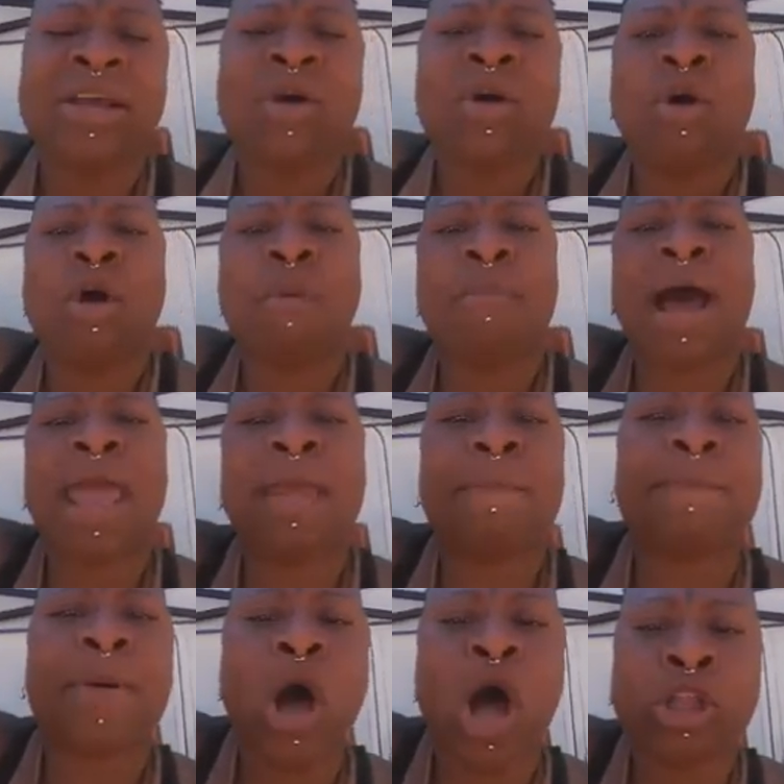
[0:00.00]
or my
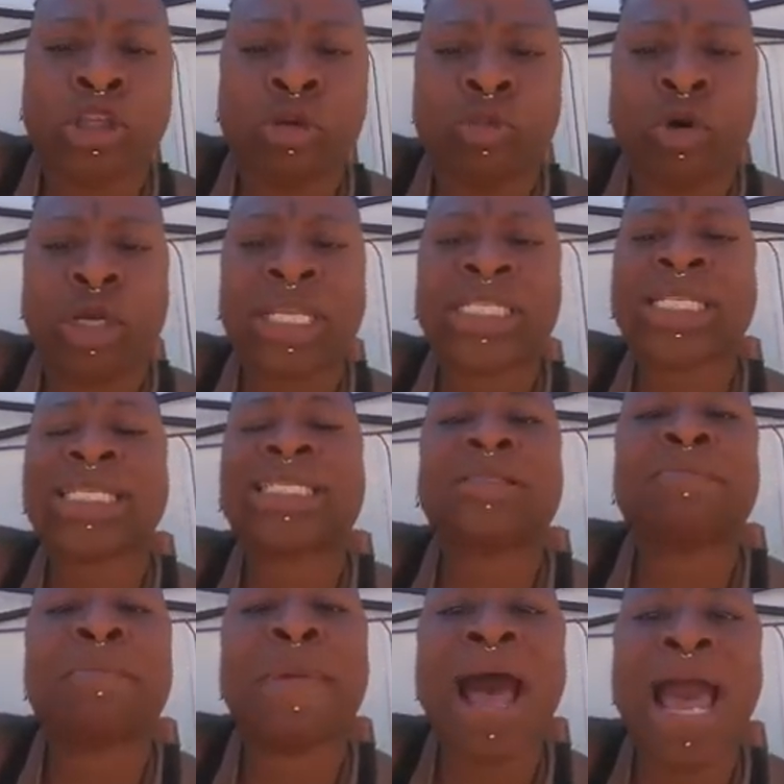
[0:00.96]
Baltimore. This is
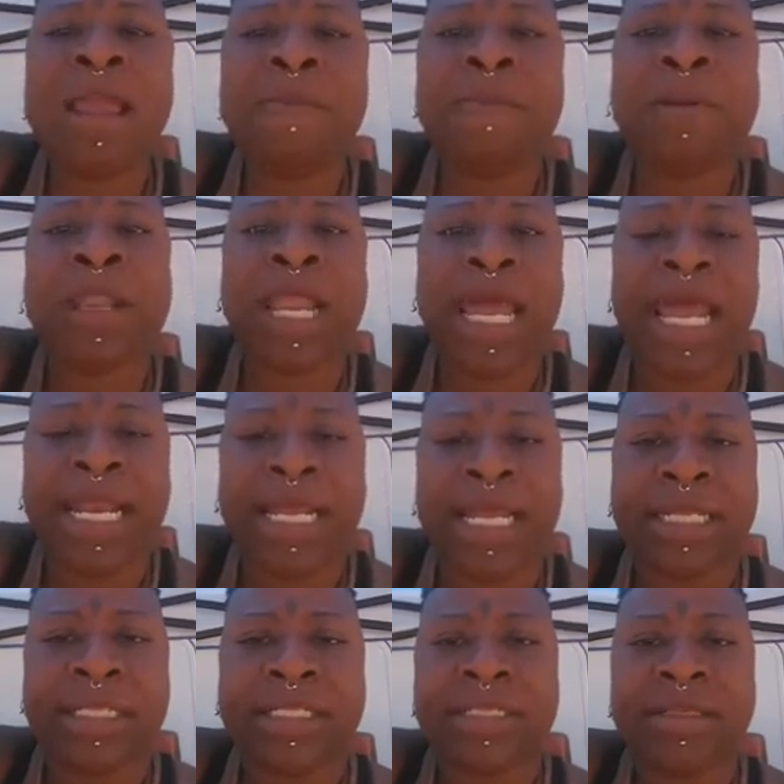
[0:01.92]
my
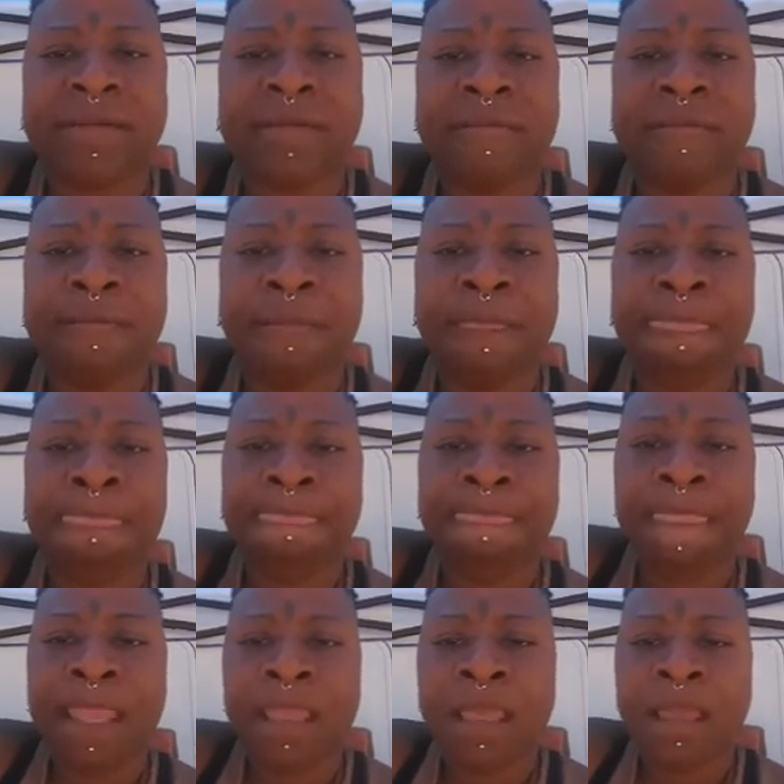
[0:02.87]
planet.
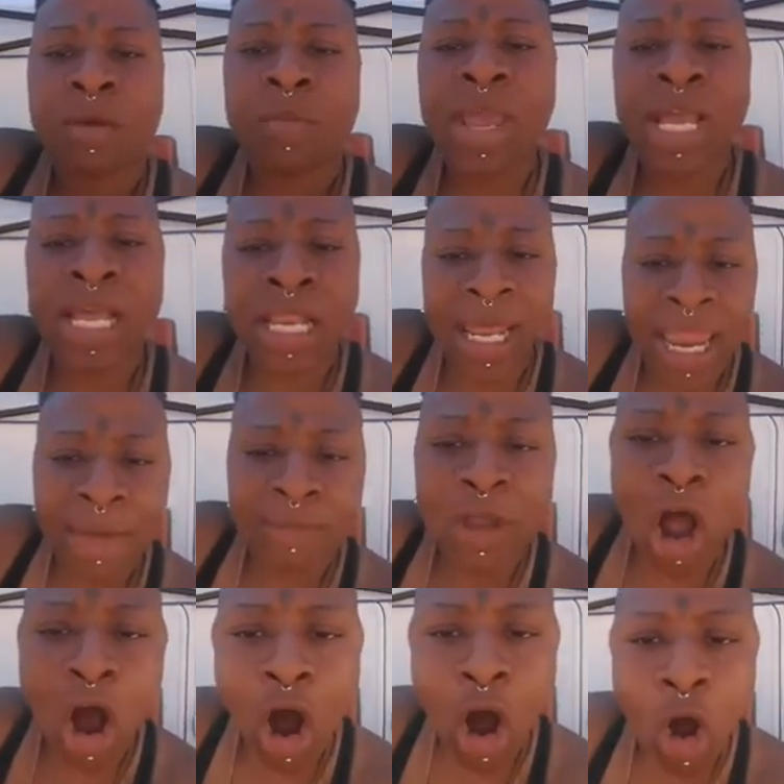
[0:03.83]
We claim the
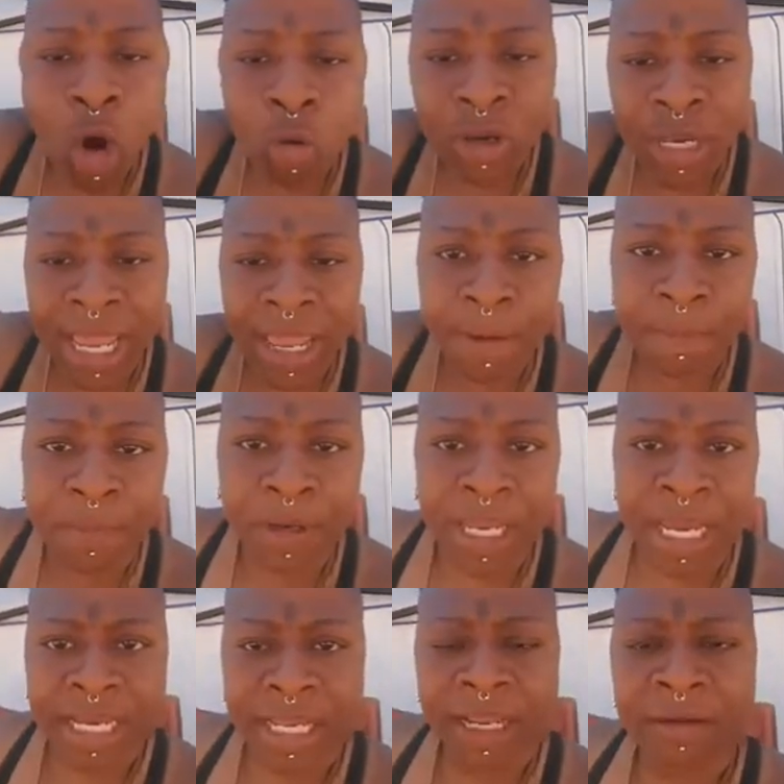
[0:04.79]
whole damn
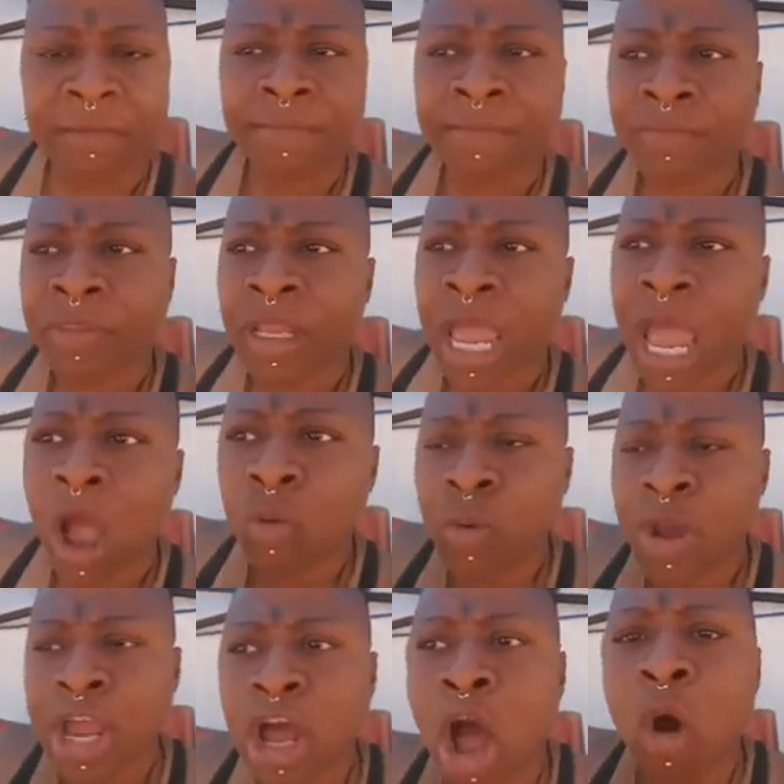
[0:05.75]
planet. And
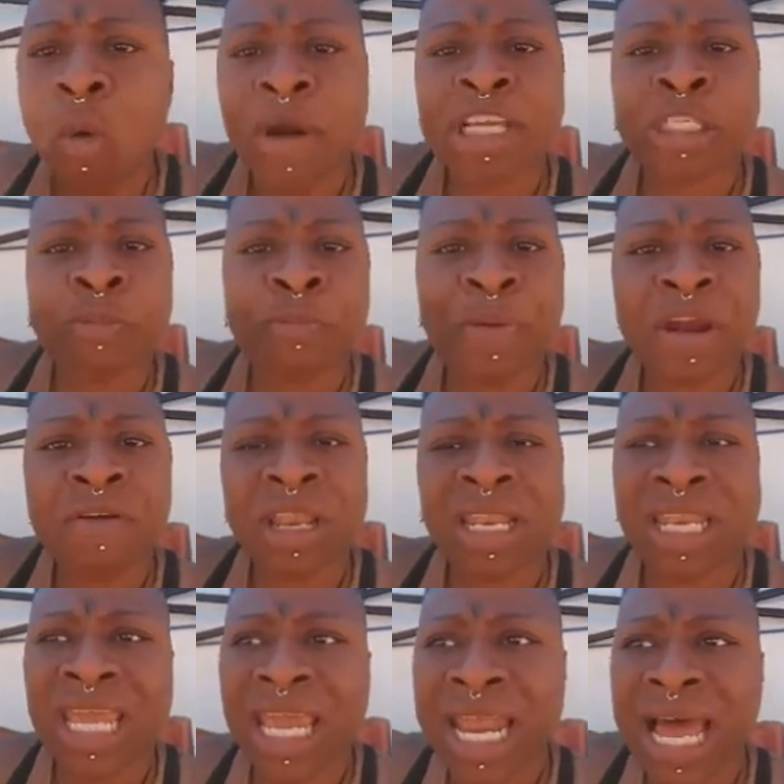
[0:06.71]
we go where spirit
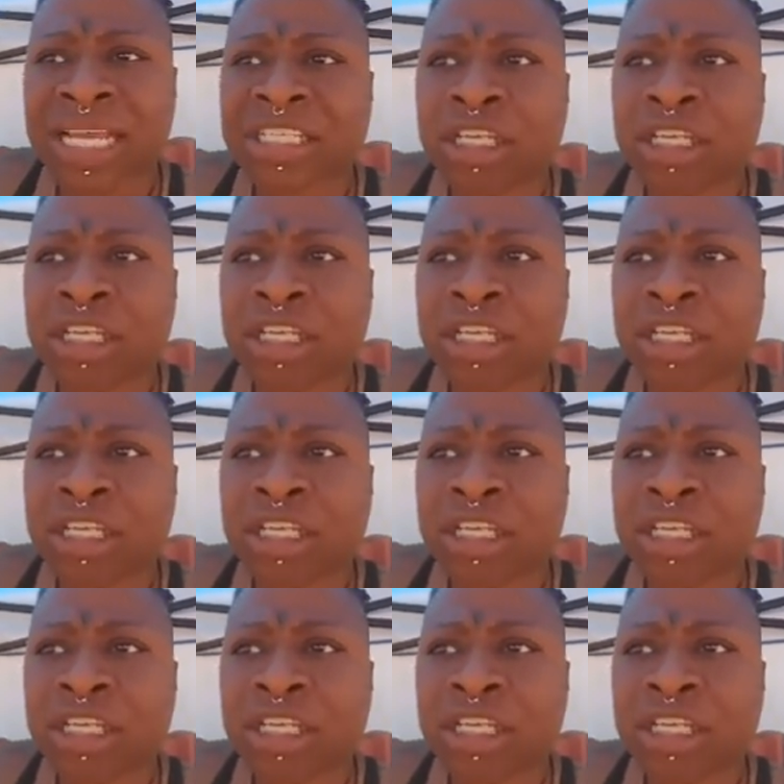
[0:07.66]
lead us to